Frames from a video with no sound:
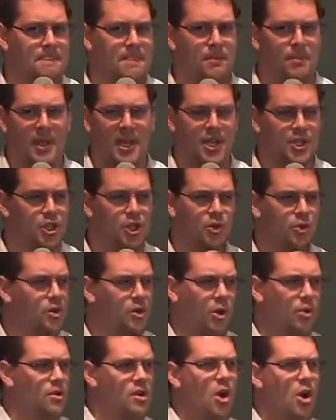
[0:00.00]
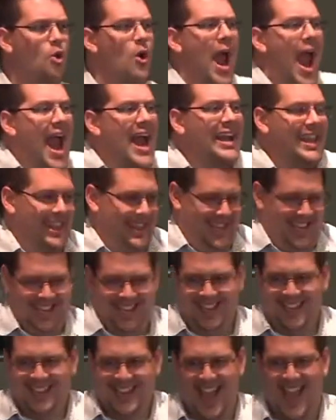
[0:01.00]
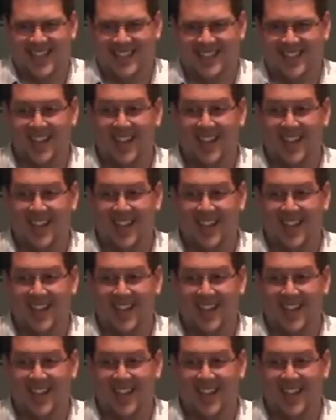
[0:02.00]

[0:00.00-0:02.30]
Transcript: because you don't know anything yet.